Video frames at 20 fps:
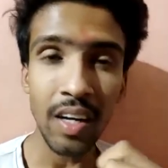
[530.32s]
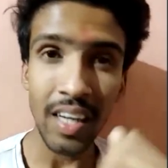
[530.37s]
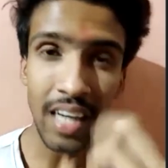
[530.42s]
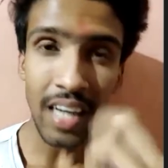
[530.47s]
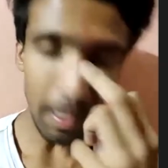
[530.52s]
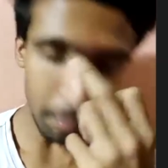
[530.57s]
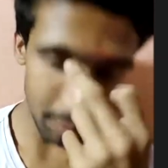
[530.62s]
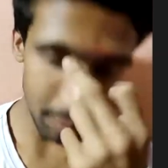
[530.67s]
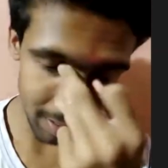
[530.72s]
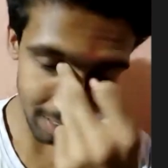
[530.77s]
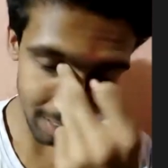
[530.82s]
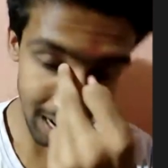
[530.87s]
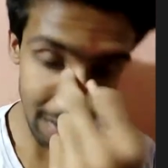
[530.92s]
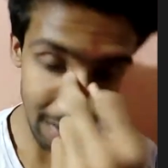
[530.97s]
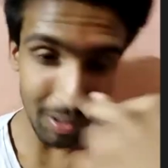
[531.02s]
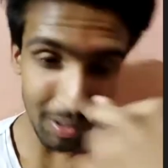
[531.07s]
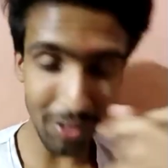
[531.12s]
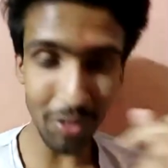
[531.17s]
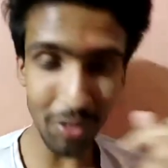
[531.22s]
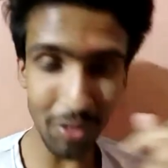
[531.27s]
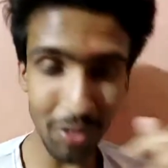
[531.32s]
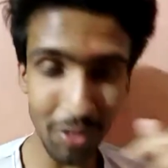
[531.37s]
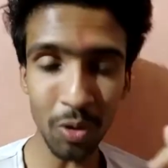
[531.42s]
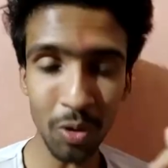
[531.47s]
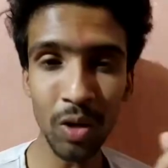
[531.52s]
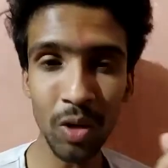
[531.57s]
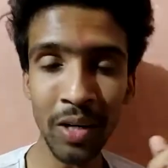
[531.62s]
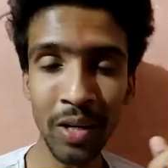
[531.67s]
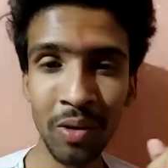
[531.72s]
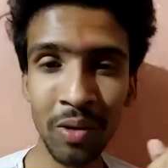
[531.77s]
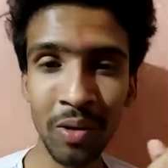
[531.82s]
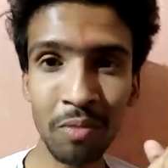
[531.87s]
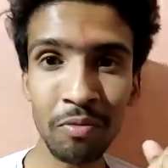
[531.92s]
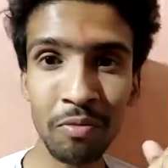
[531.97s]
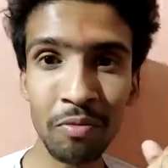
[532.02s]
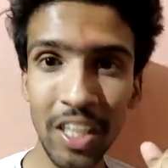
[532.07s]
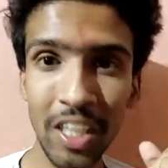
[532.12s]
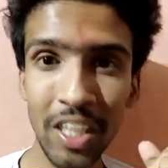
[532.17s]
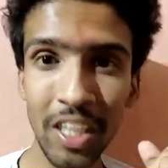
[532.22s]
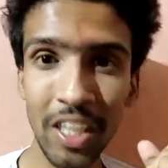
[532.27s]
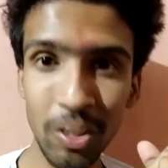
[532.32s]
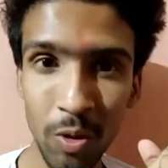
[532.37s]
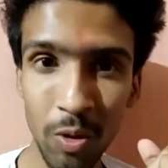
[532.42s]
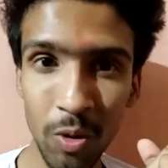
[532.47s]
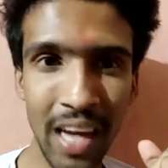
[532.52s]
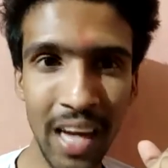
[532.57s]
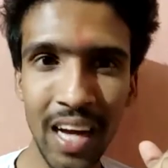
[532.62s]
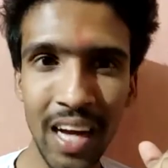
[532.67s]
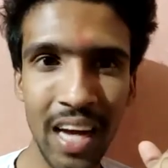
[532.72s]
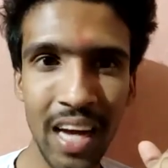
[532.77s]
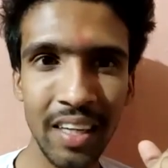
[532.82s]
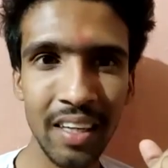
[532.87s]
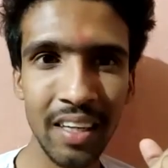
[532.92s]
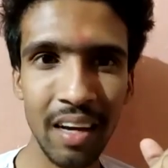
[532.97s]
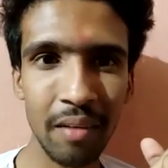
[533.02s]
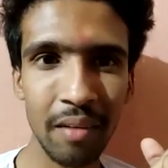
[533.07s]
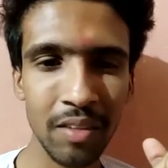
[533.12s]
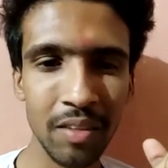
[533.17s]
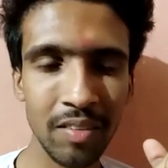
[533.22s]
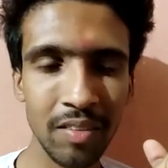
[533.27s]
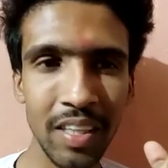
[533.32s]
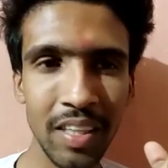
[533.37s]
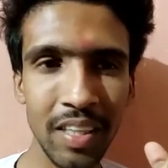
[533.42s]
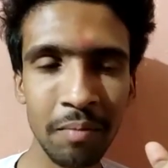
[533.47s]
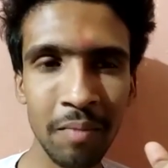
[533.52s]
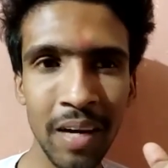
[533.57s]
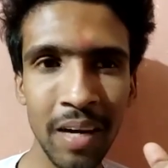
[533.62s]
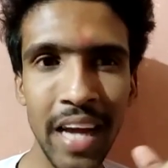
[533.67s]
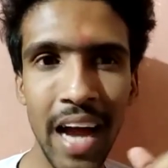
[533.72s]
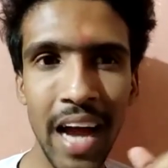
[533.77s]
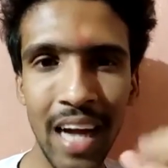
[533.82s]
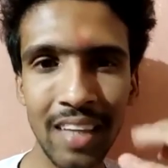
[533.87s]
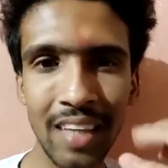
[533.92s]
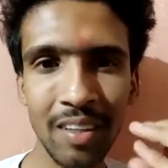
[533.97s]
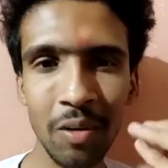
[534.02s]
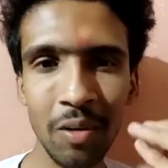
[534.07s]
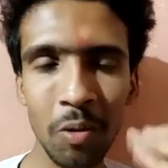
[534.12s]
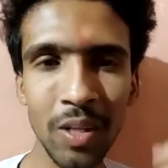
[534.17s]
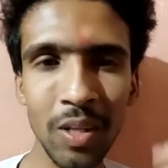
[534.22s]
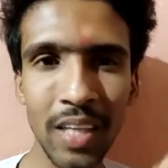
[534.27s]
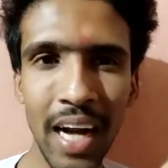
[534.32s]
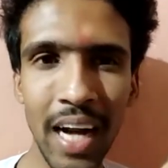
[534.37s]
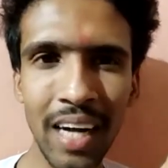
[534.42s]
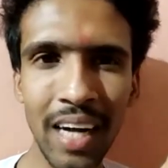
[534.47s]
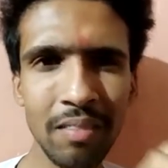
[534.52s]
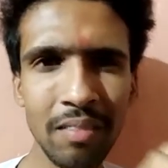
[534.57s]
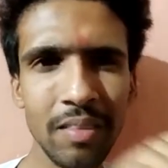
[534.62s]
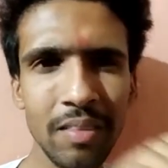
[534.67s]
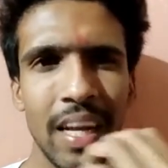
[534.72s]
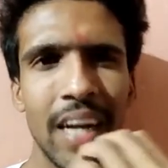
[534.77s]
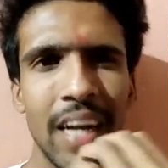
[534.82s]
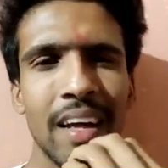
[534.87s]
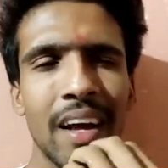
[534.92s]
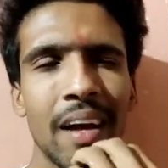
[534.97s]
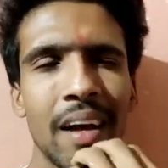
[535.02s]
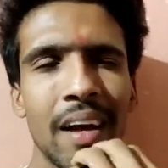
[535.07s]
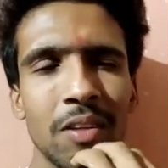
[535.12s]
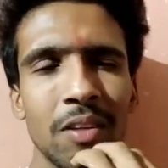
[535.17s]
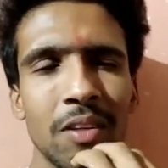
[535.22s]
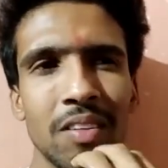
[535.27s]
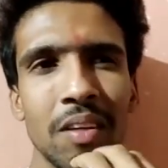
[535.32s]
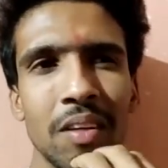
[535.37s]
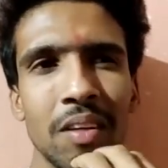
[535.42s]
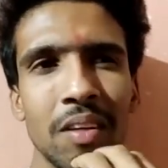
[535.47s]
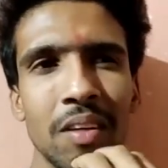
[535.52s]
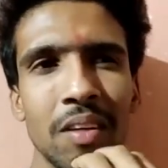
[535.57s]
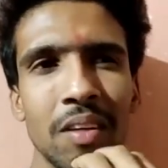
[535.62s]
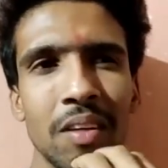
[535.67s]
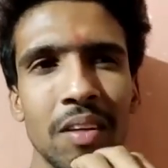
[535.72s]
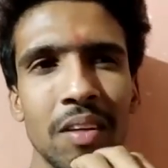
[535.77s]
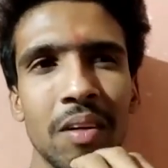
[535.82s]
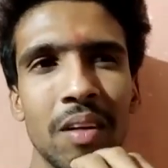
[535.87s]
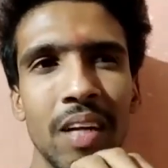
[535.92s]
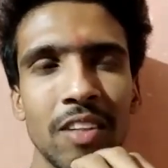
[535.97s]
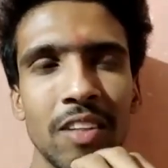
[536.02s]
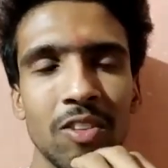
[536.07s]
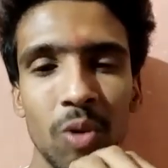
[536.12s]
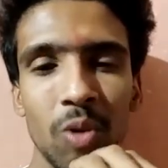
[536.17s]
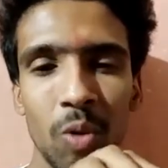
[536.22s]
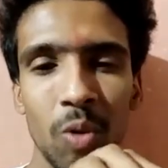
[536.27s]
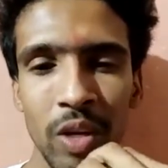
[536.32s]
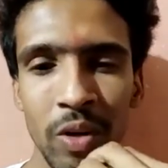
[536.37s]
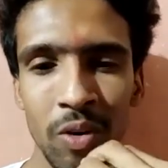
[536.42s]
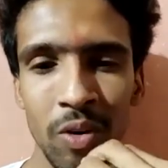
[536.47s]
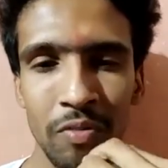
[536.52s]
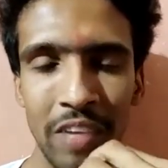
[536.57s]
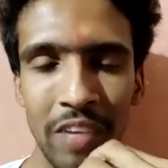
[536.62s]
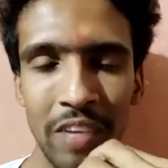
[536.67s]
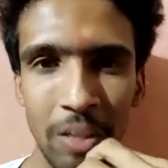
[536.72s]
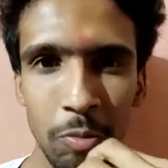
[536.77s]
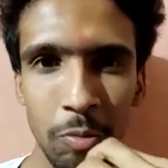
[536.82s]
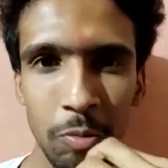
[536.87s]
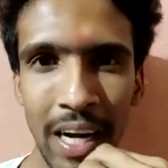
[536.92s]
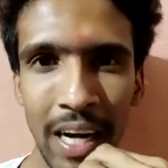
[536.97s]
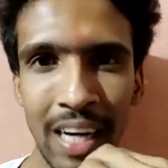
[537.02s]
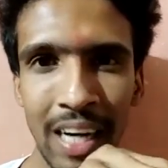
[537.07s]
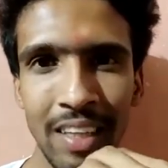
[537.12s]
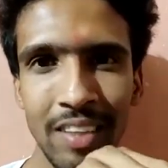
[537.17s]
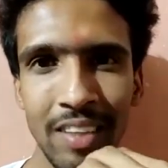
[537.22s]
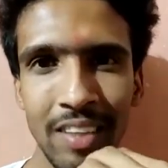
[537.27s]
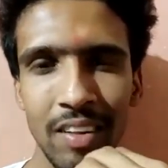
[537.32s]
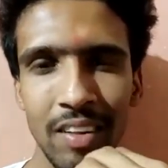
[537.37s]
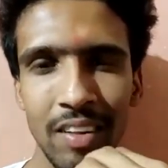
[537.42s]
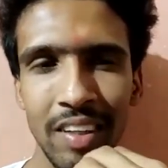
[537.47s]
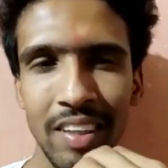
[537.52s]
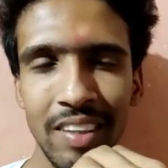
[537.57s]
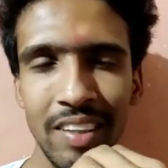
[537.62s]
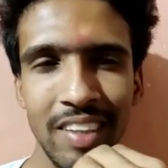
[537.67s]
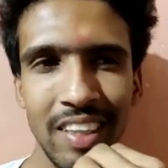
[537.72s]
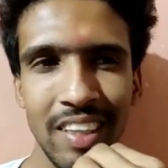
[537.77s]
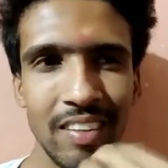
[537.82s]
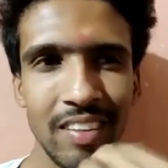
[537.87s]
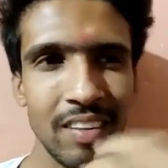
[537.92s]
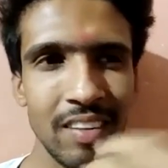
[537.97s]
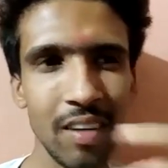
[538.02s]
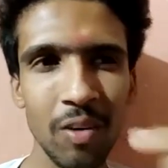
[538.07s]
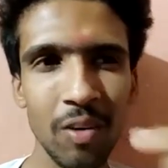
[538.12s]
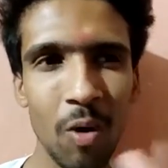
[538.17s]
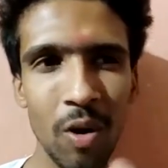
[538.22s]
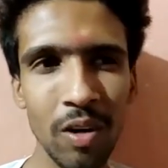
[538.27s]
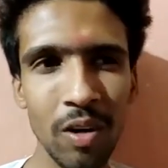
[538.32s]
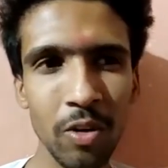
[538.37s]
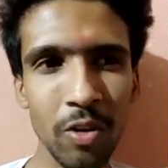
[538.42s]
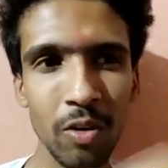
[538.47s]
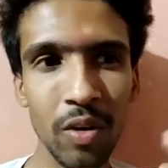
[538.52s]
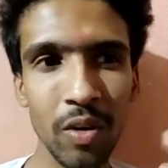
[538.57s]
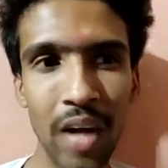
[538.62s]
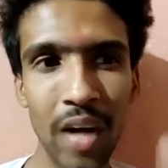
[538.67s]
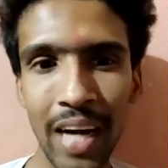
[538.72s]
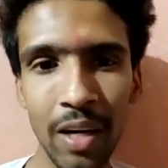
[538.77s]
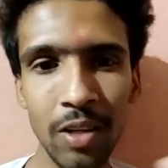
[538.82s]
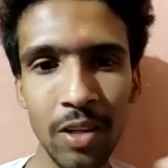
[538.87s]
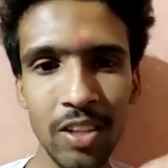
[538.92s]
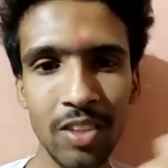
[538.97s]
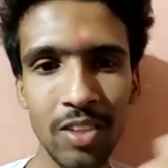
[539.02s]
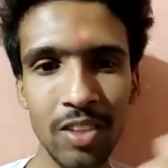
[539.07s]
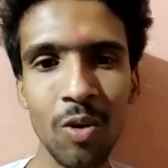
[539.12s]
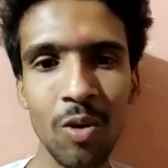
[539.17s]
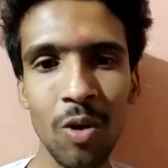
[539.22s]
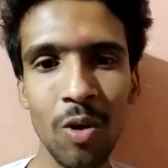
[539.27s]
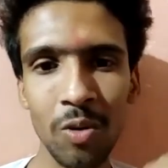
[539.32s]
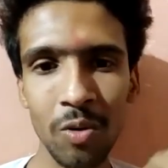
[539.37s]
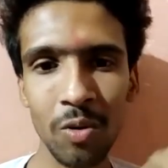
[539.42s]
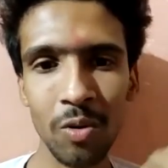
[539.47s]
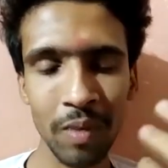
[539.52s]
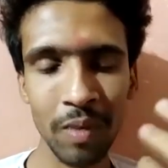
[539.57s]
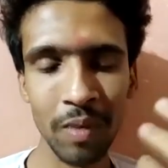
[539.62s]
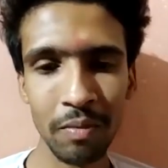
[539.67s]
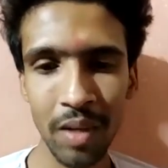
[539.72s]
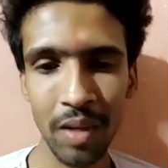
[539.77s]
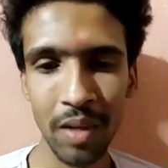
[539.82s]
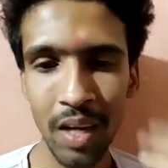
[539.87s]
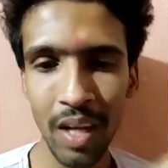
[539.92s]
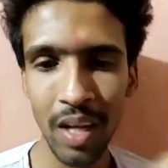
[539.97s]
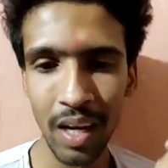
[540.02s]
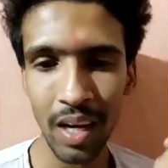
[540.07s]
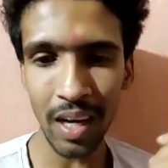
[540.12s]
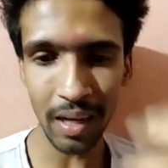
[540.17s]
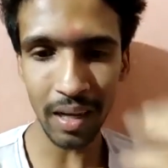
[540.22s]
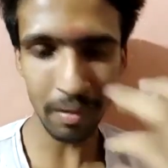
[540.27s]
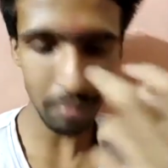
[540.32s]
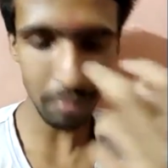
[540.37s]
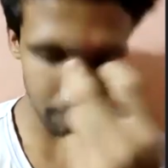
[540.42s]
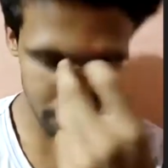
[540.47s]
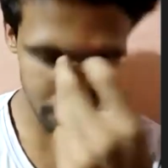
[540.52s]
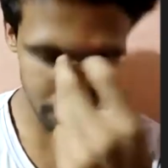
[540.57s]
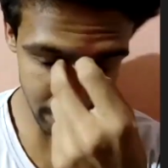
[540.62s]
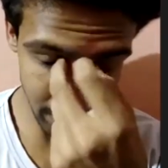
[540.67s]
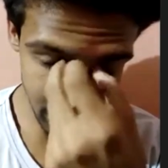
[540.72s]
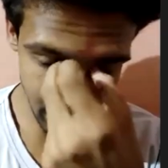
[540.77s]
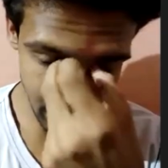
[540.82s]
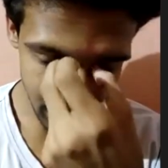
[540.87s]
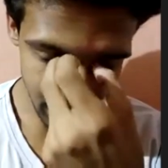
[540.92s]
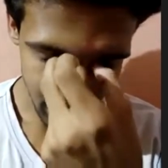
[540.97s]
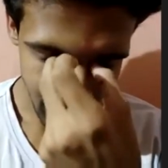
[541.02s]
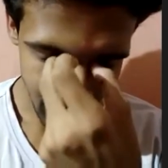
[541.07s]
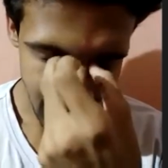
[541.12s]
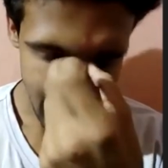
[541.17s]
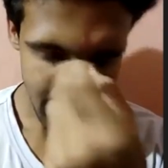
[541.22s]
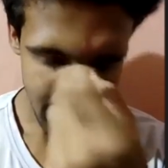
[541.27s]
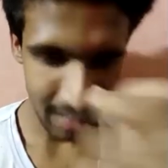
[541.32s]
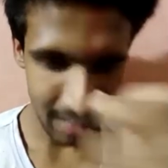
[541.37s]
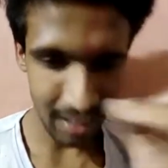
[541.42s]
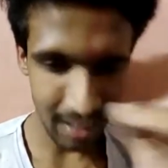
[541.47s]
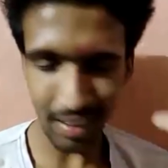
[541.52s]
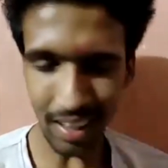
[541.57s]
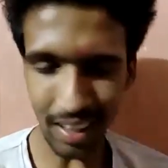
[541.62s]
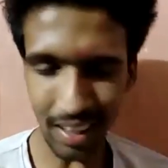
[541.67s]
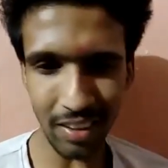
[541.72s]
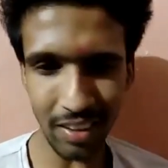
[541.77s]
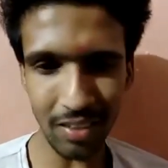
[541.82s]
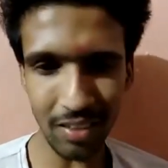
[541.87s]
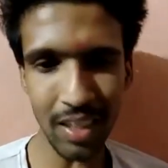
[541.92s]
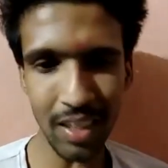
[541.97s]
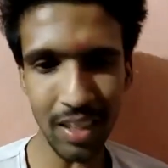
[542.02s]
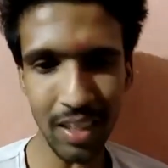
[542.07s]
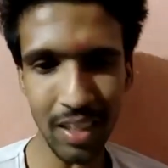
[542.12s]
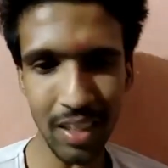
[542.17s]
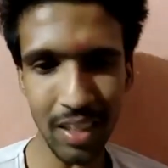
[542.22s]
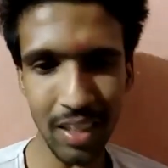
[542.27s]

brother, I was scrolling on Facebook, like I was seeing my ads and all that, that I was like scrolling on Facebook, and just got your ad just got on my like front, and I just clicked